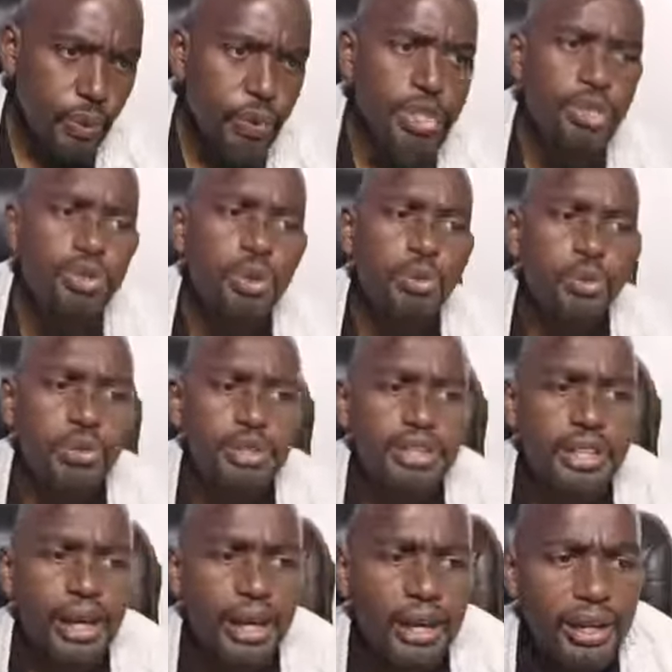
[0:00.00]
Wisdom was
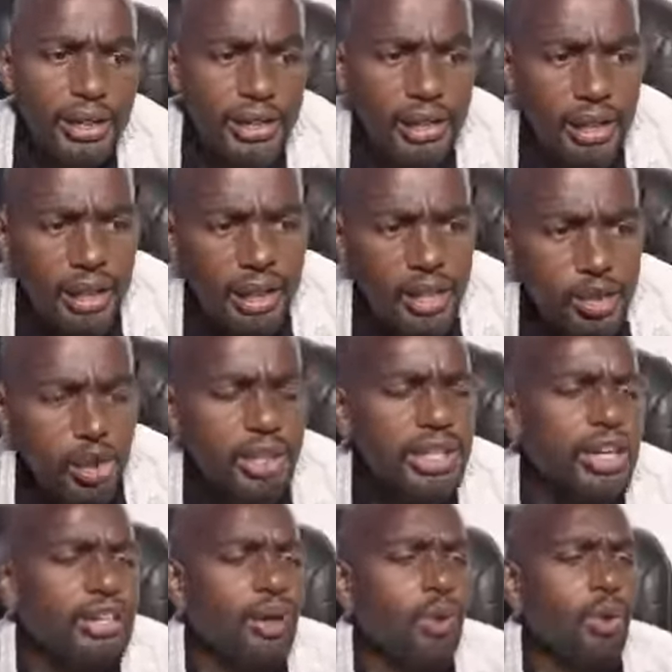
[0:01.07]
there so
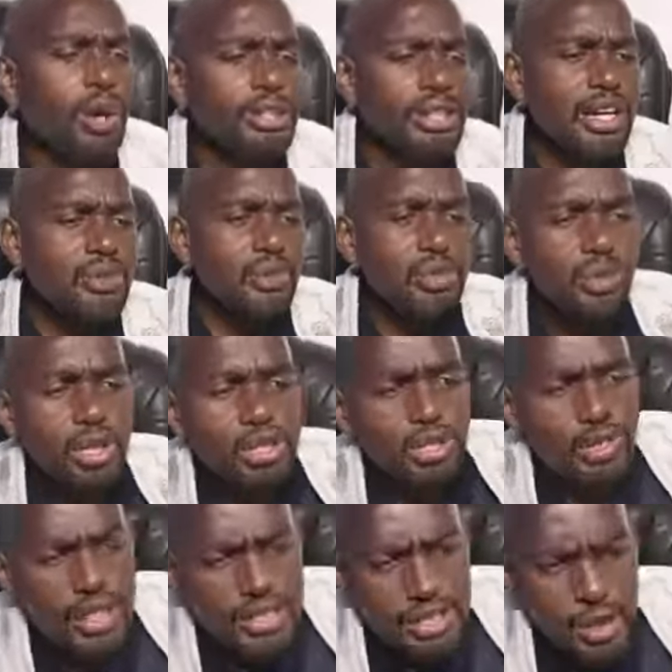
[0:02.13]
that the waters would not
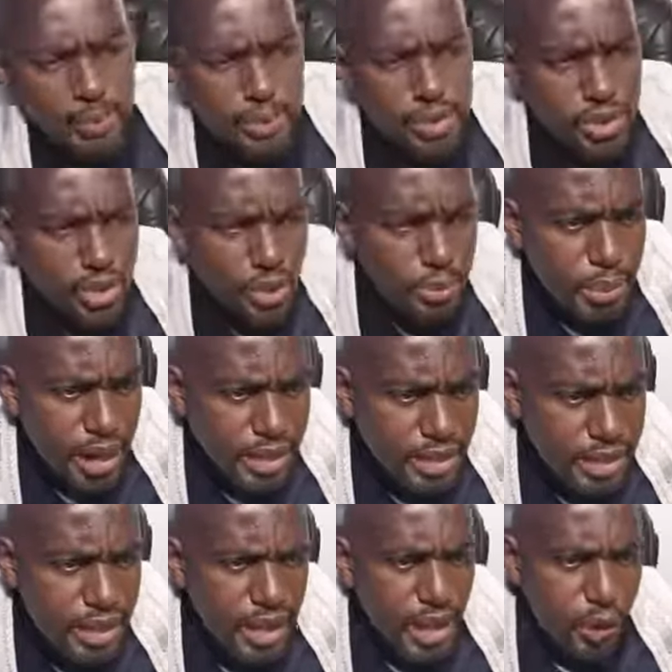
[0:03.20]
overstep his
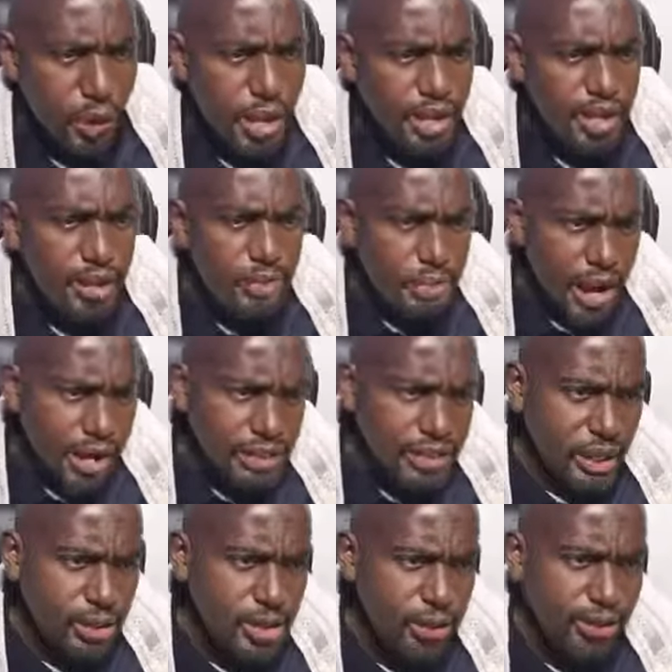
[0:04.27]
command when he
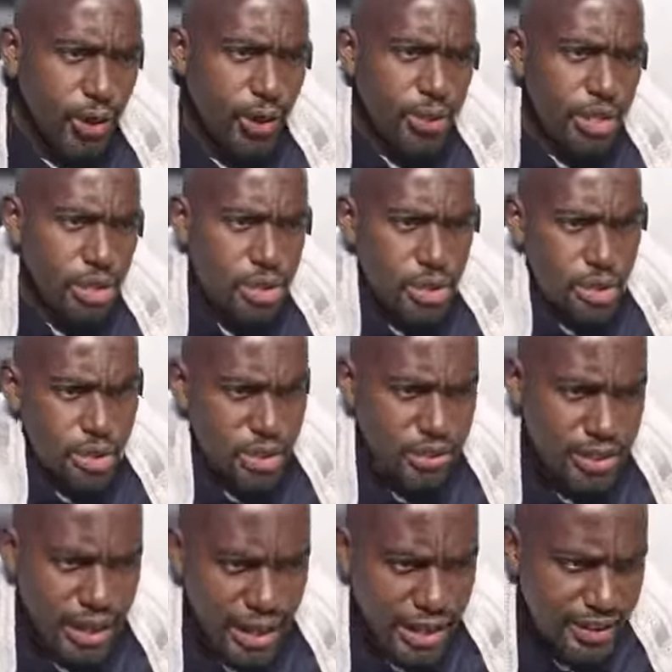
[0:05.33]
marked out the foundations
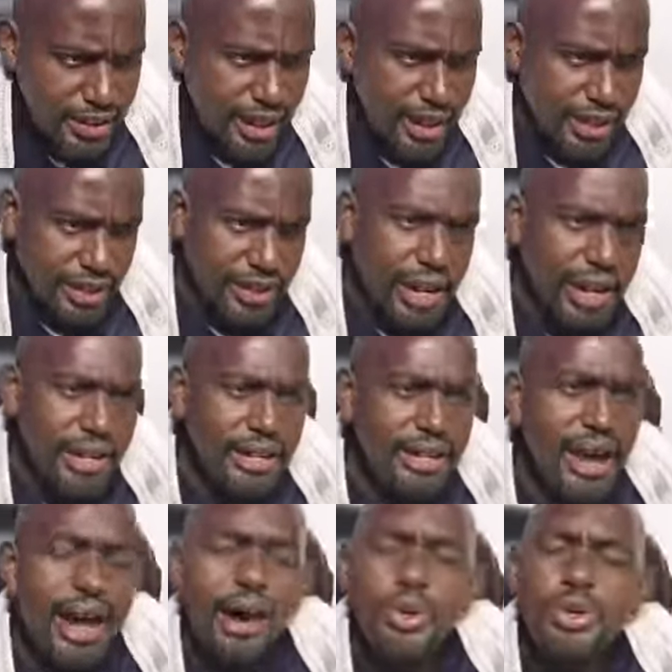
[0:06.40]
of the earth.
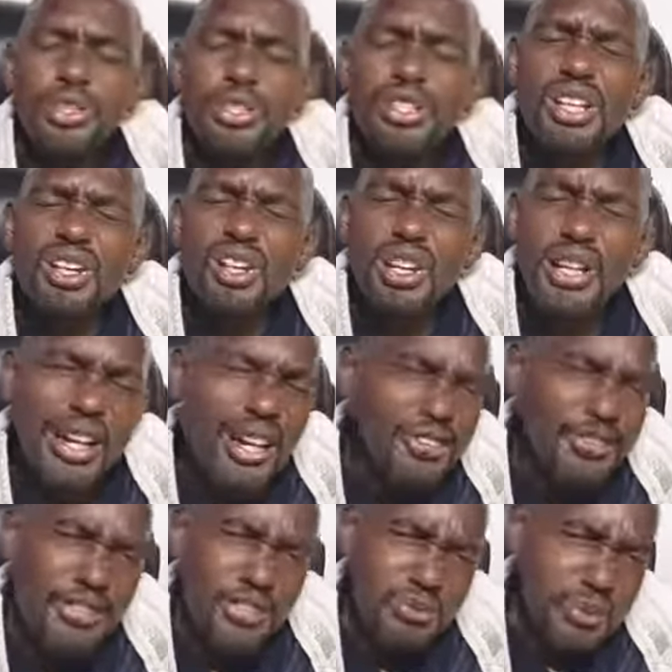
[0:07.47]
Then I was the
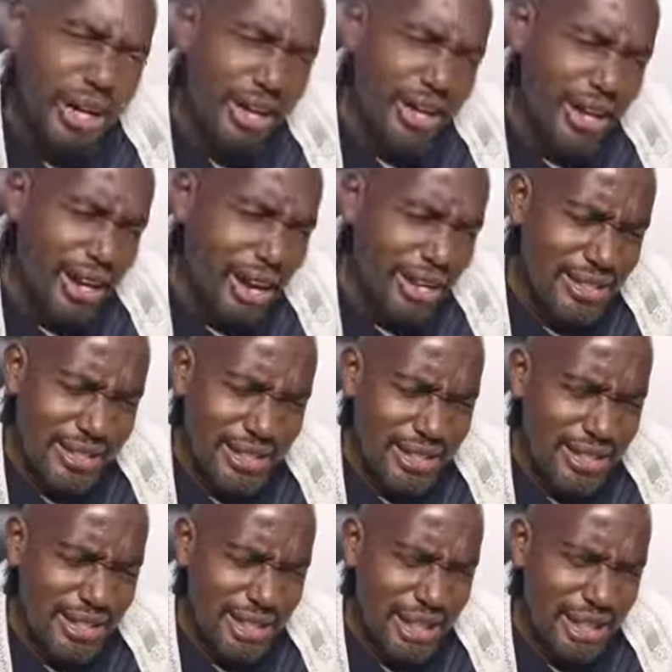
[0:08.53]
craftsman as it
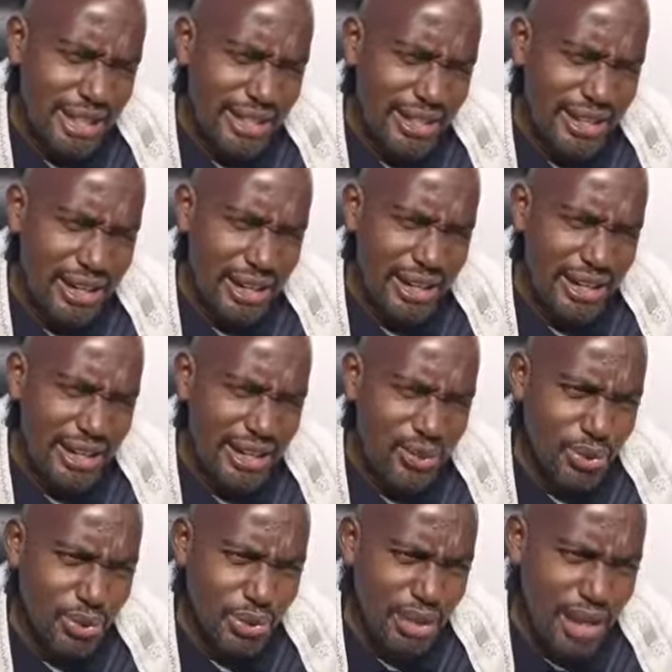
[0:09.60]
sighed.
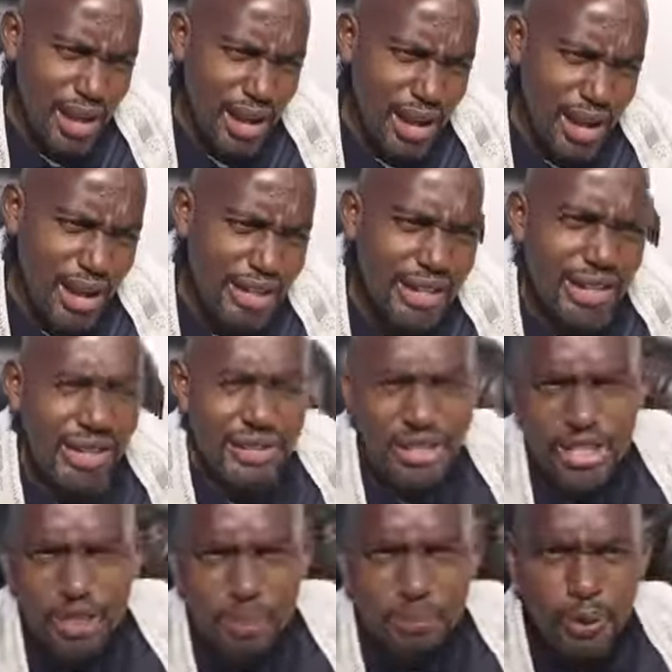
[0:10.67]
Hallelujah.
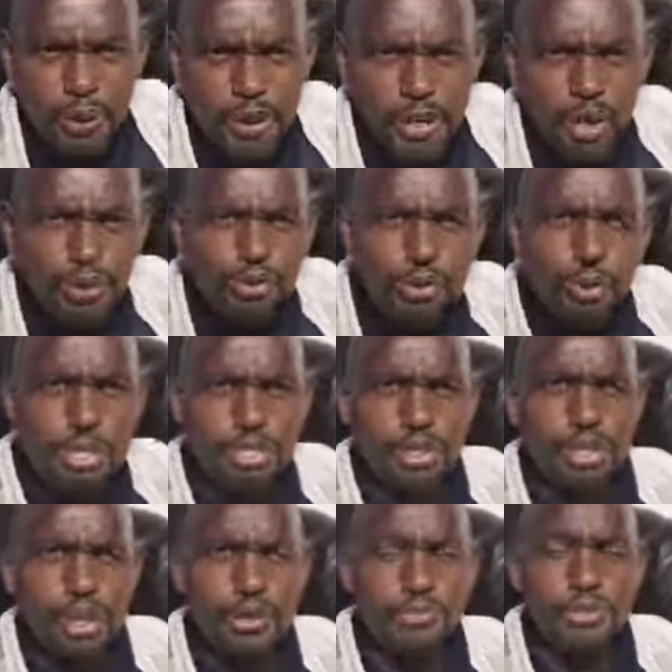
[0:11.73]
The spirit of
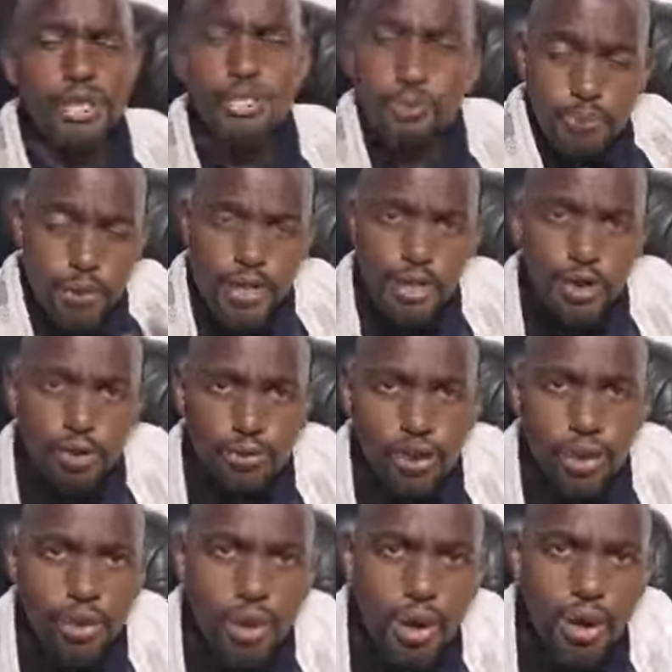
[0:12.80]
wisdom, the spirit of
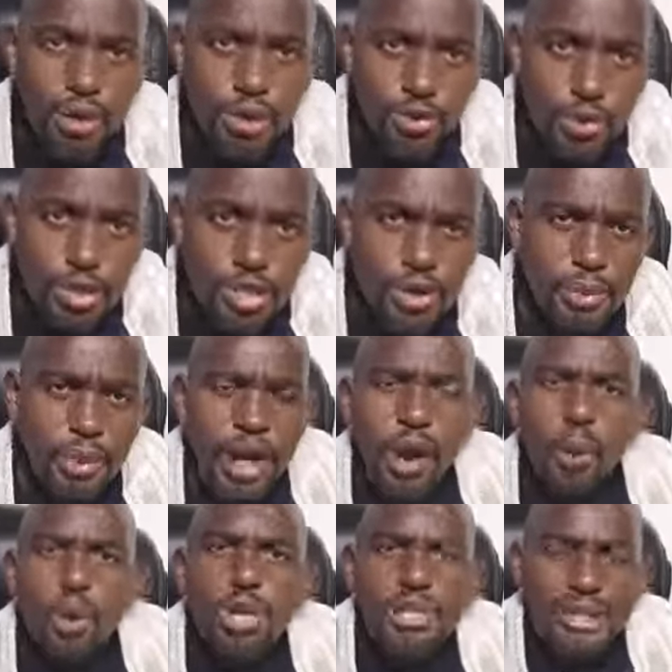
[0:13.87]
the Lord of wisdom
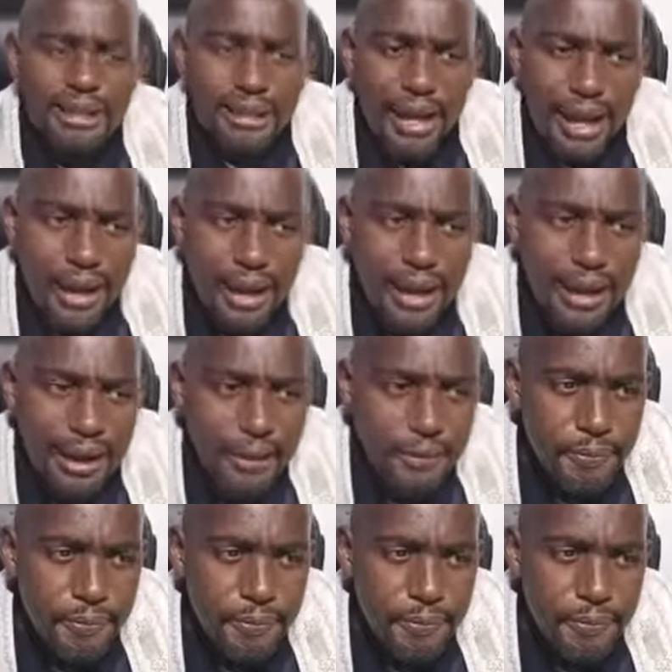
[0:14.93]
was there.